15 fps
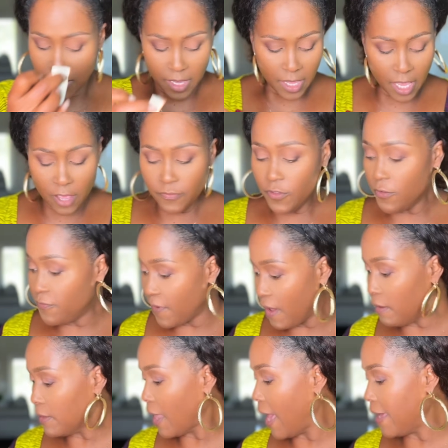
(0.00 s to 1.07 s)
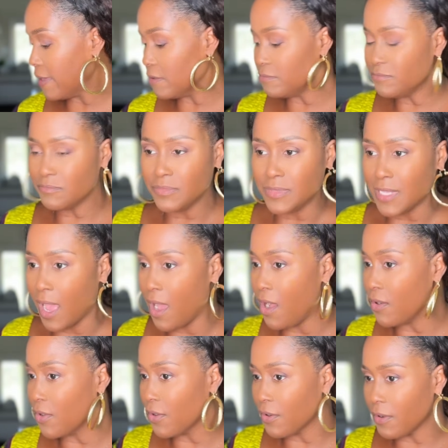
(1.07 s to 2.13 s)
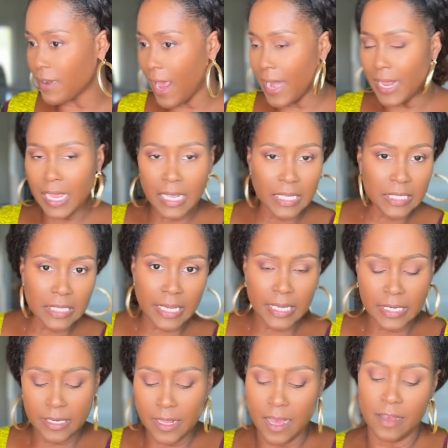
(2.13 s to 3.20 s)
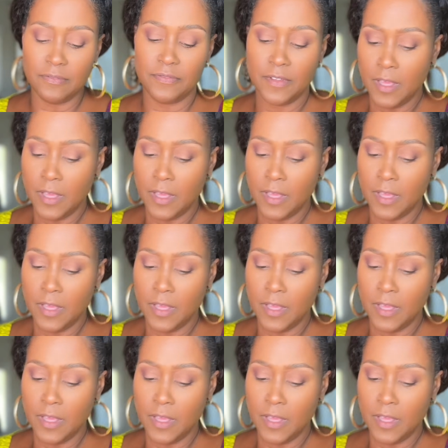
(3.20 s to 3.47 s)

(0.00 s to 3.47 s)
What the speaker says: If you felt like, no, girl, that ain't clean enough.